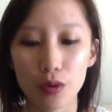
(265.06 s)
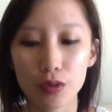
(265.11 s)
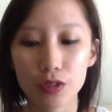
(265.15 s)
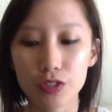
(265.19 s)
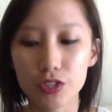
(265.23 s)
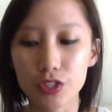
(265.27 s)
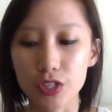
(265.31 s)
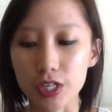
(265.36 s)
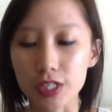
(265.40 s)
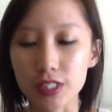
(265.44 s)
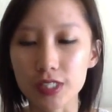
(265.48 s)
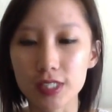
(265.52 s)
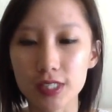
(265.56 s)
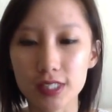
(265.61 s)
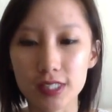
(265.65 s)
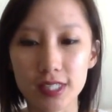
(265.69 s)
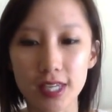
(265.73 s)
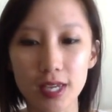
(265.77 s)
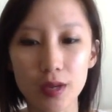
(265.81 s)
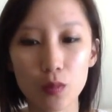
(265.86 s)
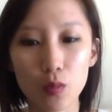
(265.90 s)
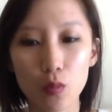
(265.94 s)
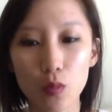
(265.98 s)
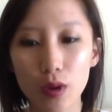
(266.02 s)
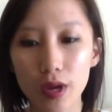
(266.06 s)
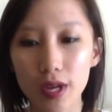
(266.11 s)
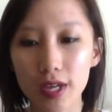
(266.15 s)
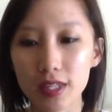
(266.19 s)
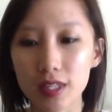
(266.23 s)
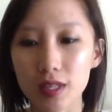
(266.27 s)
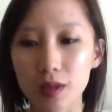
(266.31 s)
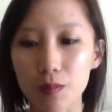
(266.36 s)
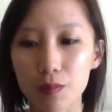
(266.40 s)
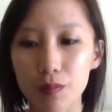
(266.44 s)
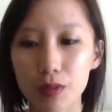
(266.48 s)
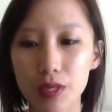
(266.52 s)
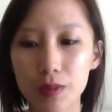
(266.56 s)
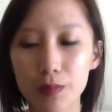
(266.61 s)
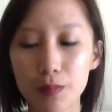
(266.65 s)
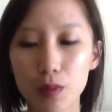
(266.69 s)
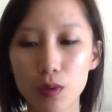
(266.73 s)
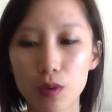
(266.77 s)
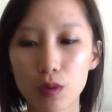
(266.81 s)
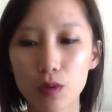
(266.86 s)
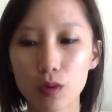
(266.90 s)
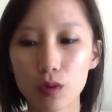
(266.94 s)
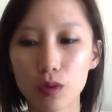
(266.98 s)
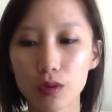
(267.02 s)
just the same way that
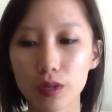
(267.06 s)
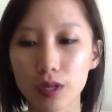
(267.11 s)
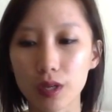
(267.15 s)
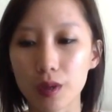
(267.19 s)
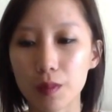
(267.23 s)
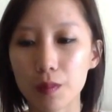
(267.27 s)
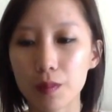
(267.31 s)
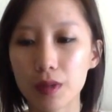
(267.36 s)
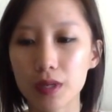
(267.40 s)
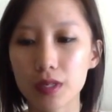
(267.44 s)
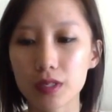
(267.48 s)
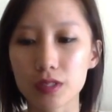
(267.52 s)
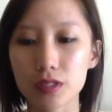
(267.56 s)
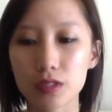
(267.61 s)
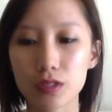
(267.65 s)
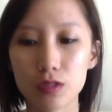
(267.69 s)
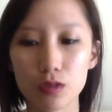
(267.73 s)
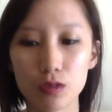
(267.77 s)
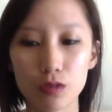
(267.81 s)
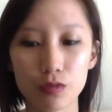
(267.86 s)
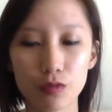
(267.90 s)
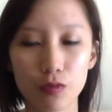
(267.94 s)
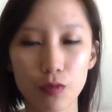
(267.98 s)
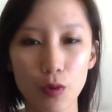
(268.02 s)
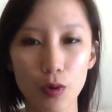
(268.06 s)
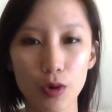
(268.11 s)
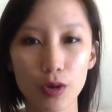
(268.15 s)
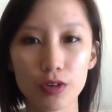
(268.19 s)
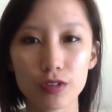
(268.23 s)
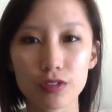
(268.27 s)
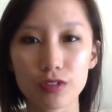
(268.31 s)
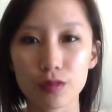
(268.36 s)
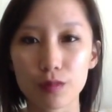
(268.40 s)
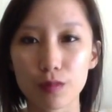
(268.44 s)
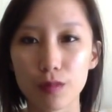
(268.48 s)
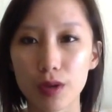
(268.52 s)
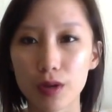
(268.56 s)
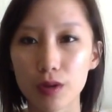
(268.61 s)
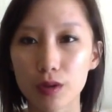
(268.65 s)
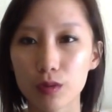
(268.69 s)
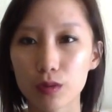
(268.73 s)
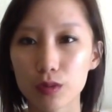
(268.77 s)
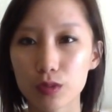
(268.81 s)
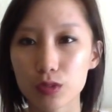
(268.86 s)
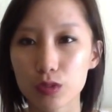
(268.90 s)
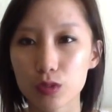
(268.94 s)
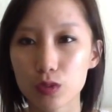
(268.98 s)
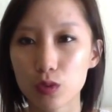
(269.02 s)
people commit to 4 years of
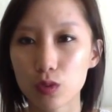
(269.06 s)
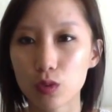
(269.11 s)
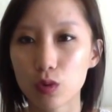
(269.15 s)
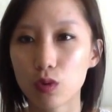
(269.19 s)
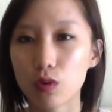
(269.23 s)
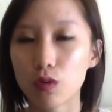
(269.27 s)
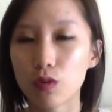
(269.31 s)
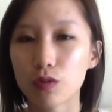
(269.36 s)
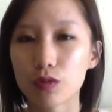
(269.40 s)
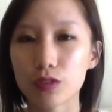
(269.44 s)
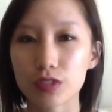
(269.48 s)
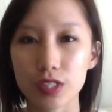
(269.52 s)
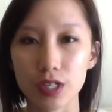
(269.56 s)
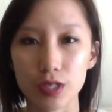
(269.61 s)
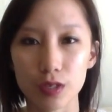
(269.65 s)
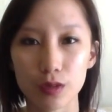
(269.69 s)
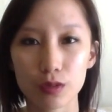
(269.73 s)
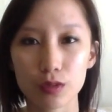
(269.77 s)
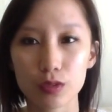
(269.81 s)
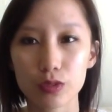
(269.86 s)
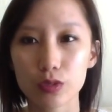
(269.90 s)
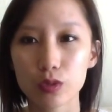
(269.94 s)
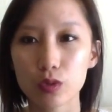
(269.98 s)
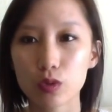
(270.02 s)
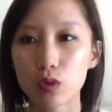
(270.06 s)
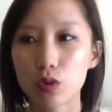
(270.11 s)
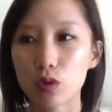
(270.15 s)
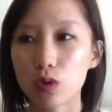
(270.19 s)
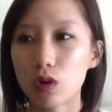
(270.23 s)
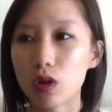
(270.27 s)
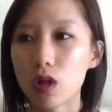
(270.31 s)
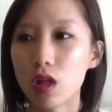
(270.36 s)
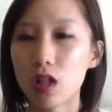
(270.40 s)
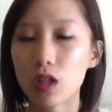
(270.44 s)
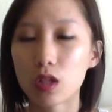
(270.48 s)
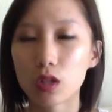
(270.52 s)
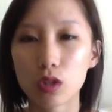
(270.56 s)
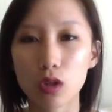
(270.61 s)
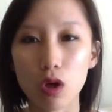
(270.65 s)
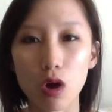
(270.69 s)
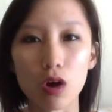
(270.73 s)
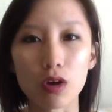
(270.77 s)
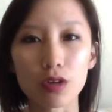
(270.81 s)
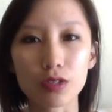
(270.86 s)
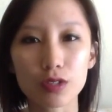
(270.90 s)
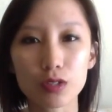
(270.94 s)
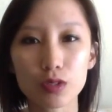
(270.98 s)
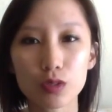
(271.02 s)
medical school, dental school,
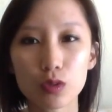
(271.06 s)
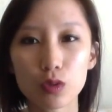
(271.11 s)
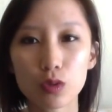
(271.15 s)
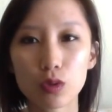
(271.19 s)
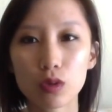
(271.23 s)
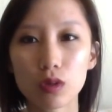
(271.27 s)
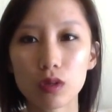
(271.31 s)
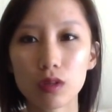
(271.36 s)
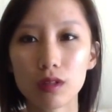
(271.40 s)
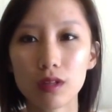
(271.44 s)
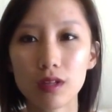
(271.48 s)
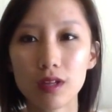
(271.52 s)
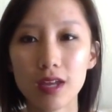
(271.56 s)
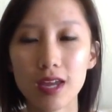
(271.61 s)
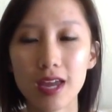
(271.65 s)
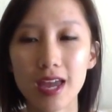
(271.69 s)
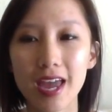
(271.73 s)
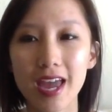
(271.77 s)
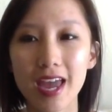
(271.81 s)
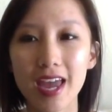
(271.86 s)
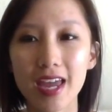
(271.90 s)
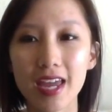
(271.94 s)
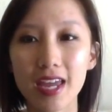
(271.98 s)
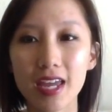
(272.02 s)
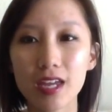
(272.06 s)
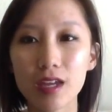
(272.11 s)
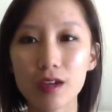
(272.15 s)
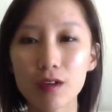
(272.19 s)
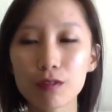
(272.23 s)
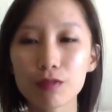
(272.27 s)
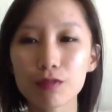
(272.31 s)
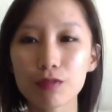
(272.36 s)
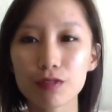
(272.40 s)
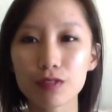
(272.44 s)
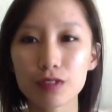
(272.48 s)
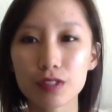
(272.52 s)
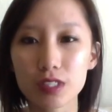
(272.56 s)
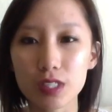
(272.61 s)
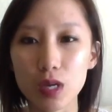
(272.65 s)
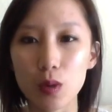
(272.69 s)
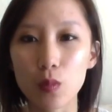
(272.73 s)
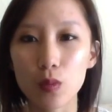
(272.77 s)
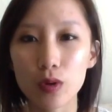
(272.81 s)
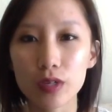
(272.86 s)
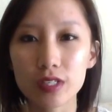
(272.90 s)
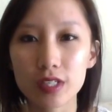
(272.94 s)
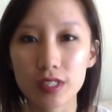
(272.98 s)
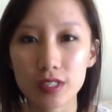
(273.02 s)
law school, if
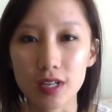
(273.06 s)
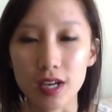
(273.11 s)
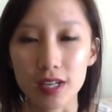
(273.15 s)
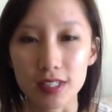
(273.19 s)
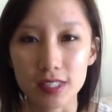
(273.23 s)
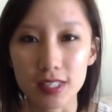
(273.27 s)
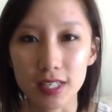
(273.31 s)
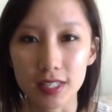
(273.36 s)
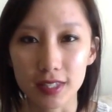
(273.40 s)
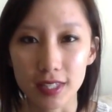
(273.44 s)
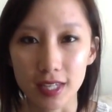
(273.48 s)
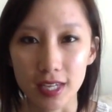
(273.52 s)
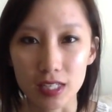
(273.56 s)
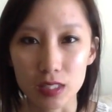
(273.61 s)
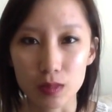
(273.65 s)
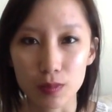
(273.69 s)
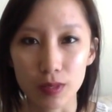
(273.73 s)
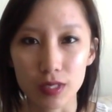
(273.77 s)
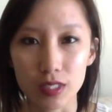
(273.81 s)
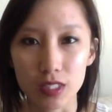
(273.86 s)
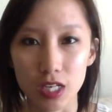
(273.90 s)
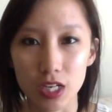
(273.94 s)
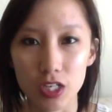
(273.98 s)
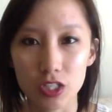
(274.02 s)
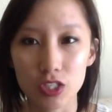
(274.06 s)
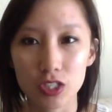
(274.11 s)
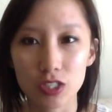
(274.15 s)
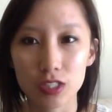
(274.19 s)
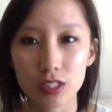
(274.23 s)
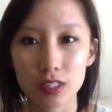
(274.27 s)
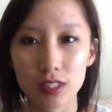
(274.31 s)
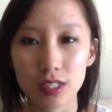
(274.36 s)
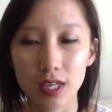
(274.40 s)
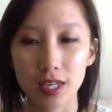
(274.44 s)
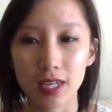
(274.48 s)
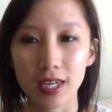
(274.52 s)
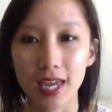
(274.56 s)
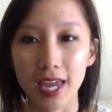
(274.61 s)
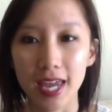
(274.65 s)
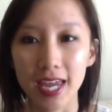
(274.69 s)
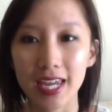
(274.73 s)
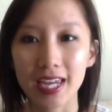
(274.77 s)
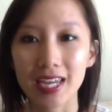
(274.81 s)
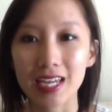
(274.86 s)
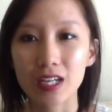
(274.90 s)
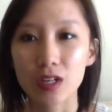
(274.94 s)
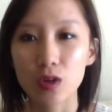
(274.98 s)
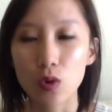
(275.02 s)
someone did not set the expectation saying,
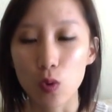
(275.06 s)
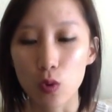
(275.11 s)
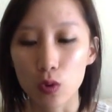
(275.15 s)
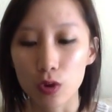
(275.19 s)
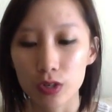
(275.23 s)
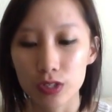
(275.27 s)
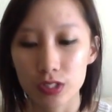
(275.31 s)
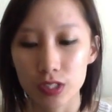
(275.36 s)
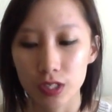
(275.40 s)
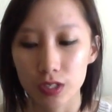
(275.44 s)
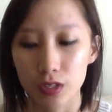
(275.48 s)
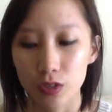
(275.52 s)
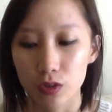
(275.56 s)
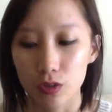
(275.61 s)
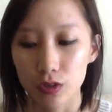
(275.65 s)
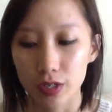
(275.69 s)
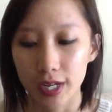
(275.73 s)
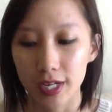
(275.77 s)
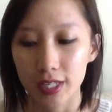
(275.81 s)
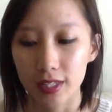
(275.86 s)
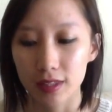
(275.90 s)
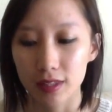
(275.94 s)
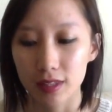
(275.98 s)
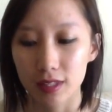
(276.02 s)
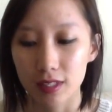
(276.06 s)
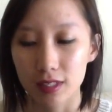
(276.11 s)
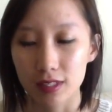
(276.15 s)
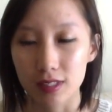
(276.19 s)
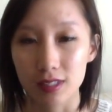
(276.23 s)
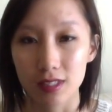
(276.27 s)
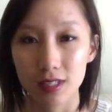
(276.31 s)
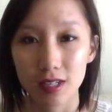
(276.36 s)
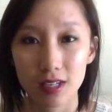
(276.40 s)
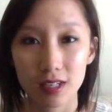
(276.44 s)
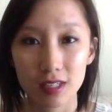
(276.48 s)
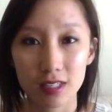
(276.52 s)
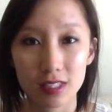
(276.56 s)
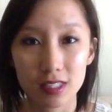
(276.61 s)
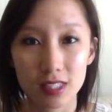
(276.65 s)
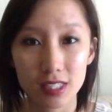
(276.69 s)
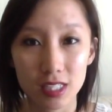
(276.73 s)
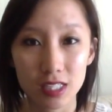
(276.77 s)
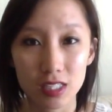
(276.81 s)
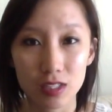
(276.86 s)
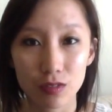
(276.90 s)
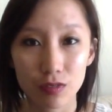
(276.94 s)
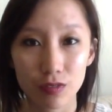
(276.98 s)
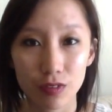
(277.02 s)
hey, in order to create this
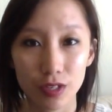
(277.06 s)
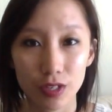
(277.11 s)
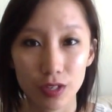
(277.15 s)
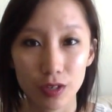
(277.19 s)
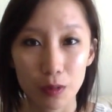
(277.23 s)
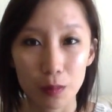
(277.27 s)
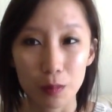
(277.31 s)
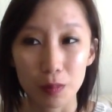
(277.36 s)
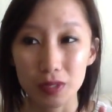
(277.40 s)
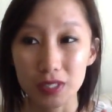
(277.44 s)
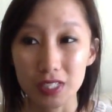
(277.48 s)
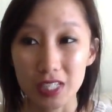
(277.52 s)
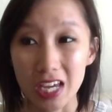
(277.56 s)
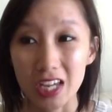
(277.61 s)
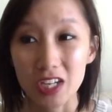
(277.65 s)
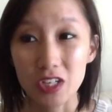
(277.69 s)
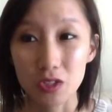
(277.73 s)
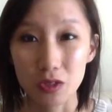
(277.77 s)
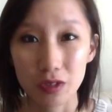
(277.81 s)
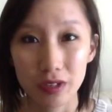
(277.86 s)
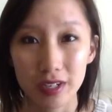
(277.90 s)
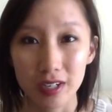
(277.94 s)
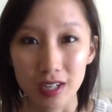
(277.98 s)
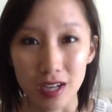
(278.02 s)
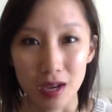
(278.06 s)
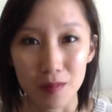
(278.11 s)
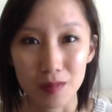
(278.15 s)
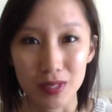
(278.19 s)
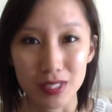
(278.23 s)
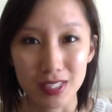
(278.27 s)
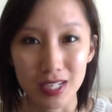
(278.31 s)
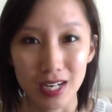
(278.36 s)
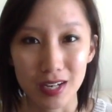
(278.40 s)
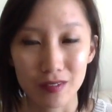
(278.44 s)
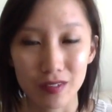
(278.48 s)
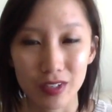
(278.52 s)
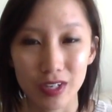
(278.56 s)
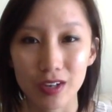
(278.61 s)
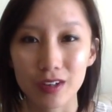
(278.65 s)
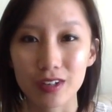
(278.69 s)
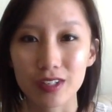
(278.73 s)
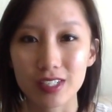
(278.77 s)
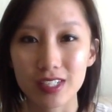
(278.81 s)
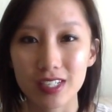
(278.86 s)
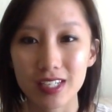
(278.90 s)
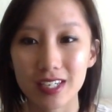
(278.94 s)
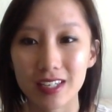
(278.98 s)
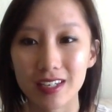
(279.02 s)
6-figure potential income, it's not even
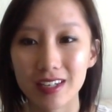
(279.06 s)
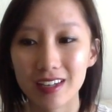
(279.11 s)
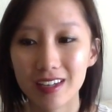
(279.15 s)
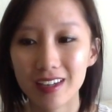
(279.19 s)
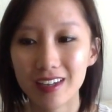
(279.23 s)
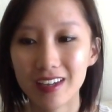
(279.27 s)
guaranteed,